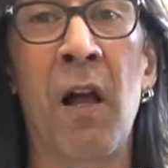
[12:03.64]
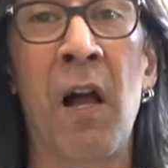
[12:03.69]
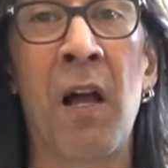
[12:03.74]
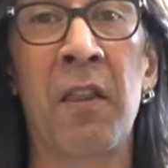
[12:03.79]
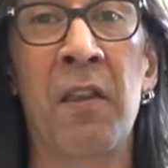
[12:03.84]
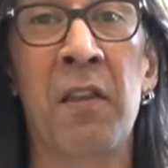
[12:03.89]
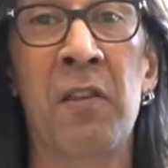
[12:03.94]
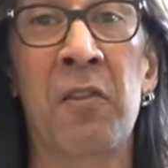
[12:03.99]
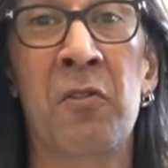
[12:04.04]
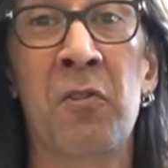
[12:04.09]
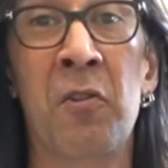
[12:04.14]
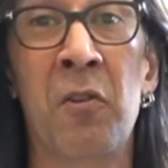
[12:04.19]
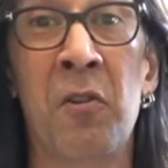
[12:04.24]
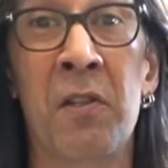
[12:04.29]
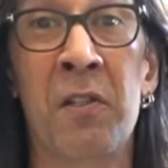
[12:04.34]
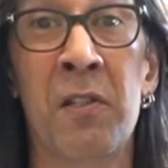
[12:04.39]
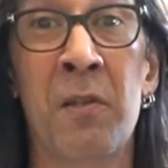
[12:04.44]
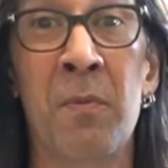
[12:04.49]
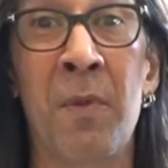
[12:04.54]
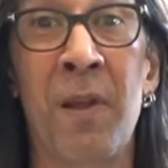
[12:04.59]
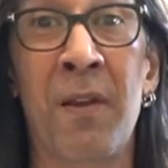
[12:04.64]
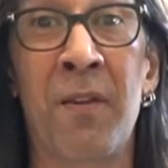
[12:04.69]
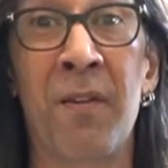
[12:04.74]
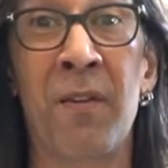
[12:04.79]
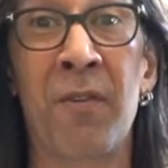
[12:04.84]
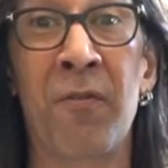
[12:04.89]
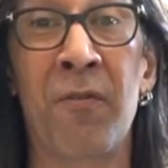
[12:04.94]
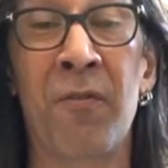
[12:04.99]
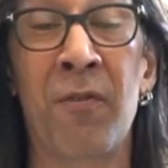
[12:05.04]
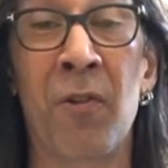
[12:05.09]
to the cement
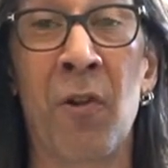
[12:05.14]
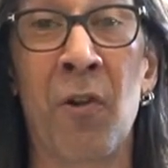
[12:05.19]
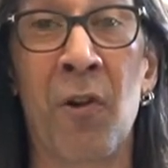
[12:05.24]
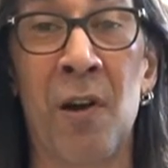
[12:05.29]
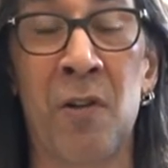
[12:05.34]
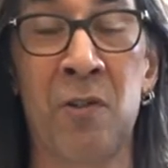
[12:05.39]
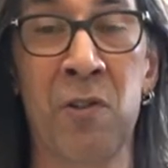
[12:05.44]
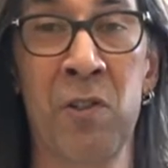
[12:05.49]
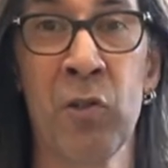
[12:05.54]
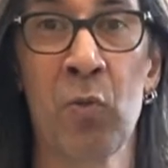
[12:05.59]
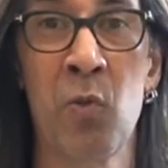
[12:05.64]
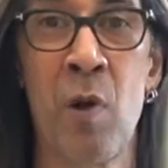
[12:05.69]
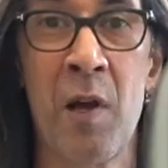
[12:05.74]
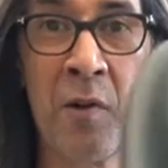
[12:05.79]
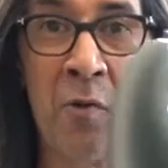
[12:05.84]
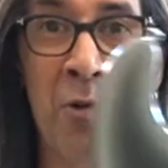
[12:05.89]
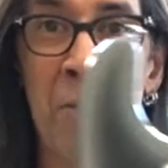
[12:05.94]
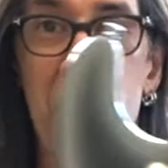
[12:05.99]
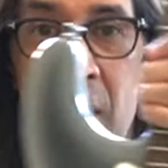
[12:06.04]
floor. I was just walking with